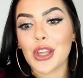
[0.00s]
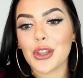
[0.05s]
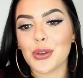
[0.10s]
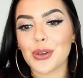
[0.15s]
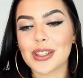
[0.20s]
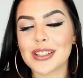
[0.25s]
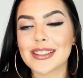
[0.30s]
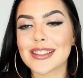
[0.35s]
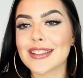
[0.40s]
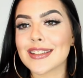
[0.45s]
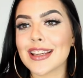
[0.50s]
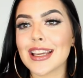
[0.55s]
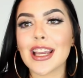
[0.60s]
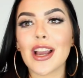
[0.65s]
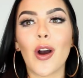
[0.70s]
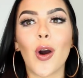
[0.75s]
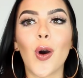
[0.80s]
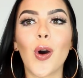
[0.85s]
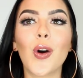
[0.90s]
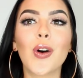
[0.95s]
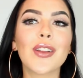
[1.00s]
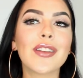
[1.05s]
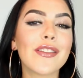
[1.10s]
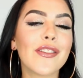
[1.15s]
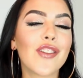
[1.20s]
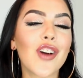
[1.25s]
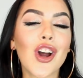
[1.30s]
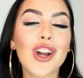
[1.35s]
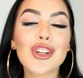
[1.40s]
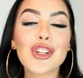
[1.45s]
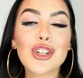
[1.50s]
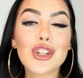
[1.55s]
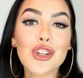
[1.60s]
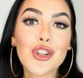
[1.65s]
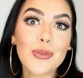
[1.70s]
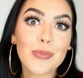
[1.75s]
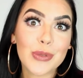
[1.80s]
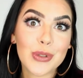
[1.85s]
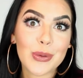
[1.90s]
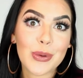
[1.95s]
you can see all the fun
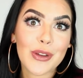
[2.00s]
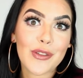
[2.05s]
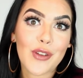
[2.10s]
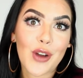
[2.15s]
dupes we